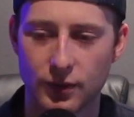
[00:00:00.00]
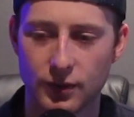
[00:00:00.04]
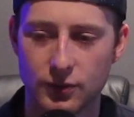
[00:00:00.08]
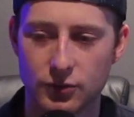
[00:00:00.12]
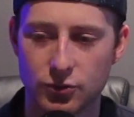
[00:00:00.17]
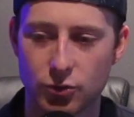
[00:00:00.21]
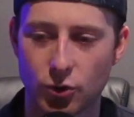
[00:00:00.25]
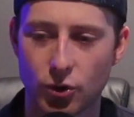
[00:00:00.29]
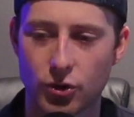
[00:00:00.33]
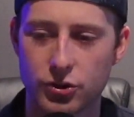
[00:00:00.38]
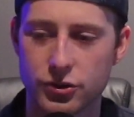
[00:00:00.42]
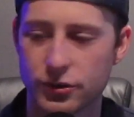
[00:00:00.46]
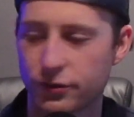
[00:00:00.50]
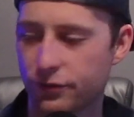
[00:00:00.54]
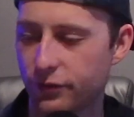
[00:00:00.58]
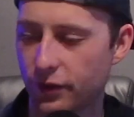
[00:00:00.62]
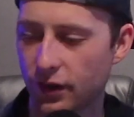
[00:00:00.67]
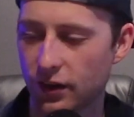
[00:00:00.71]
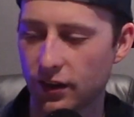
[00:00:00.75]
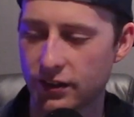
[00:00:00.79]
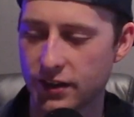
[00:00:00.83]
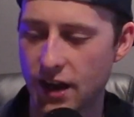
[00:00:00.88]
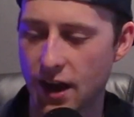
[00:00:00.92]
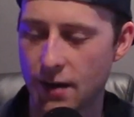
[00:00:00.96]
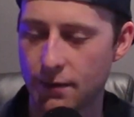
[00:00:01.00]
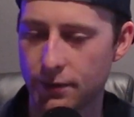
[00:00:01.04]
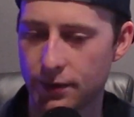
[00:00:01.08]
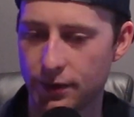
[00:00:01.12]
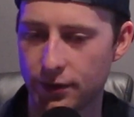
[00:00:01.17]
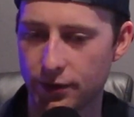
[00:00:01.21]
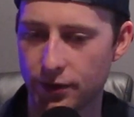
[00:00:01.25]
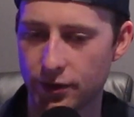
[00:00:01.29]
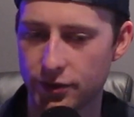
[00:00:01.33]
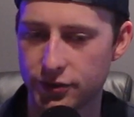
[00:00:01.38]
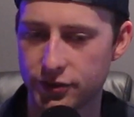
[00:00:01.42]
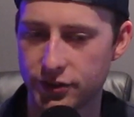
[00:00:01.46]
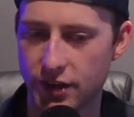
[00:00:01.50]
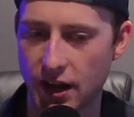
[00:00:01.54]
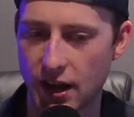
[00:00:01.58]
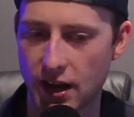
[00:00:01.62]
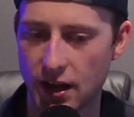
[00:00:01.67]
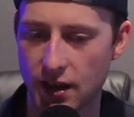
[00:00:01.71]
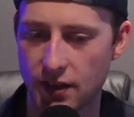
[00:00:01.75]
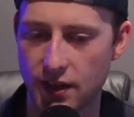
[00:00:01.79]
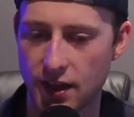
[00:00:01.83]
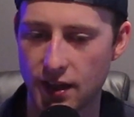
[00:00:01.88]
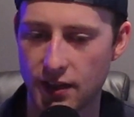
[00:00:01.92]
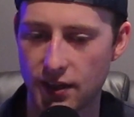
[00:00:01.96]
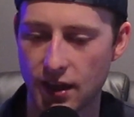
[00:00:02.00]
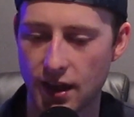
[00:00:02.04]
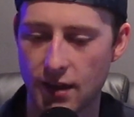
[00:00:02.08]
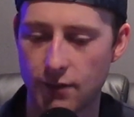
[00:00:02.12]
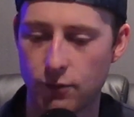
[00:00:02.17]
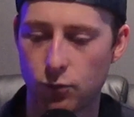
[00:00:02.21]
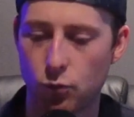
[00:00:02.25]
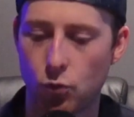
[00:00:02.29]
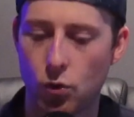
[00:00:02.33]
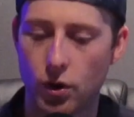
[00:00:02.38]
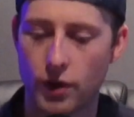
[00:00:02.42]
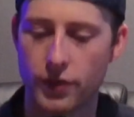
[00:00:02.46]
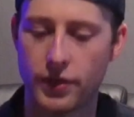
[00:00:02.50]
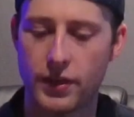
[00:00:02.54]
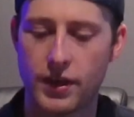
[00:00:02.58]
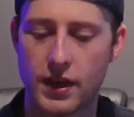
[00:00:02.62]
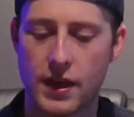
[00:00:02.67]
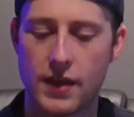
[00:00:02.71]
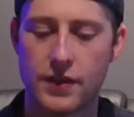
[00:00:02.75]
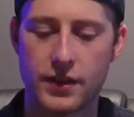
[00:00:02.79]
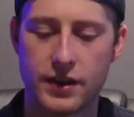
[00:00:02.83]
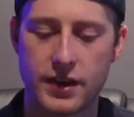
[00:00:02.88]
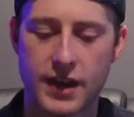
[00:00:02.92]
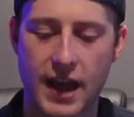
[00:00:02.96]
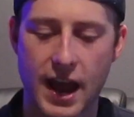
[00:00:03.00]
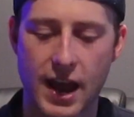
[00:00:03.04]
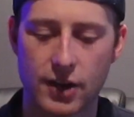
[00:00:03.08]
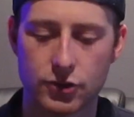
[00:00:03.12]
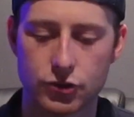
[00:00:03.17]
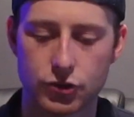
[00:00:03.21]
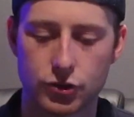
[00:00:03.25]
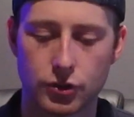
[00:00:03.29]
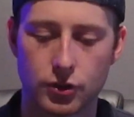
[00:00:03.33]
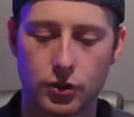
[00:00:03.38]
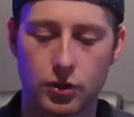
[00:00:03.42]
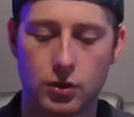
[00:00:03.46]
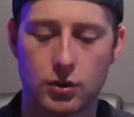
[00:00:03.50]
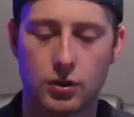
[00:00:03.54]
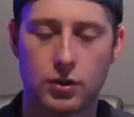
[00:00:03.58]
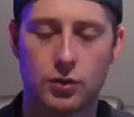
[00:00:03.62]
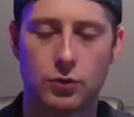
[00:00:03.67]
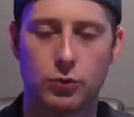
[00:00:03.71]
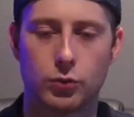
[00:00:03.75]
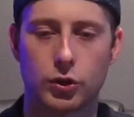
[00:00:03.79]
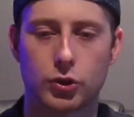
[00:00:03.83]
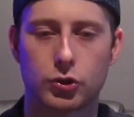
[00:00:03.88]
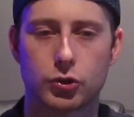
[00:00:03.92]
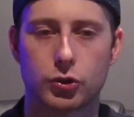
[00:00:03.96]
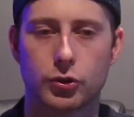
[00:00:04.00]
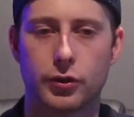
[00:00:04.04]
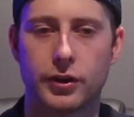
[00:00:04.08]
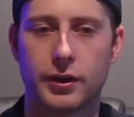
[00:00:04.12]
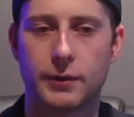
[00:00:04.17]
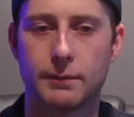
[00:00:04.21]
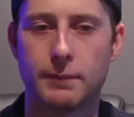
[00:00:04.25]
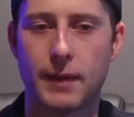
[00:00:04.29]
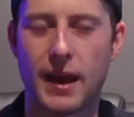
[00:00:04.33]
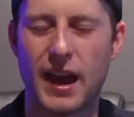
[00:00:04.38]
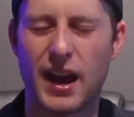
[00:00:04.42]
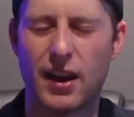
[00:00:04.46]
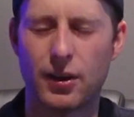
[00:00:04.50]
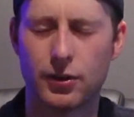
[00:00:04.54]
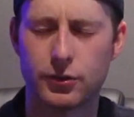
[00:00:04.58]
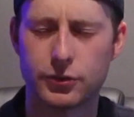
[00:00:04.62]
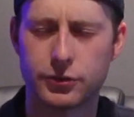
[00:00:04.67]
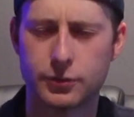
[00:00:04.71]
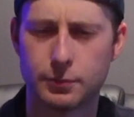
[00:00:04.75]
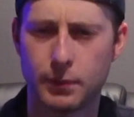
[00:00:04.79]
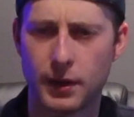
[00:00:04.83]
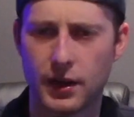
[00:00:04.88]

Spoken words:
Georgia fairly dominant in their state, and then they have won the national recruiting battles.